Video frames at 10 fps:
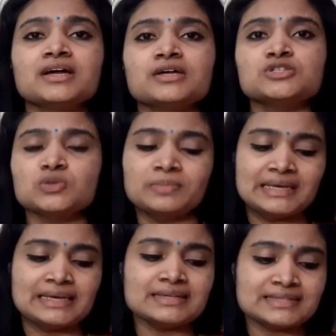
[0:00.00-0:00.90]
So
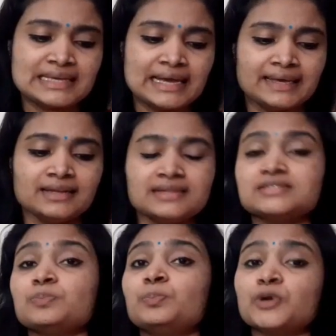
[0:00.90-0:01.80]
BECIL
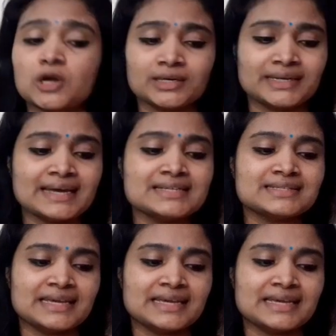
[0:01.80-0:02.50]
is Broadcast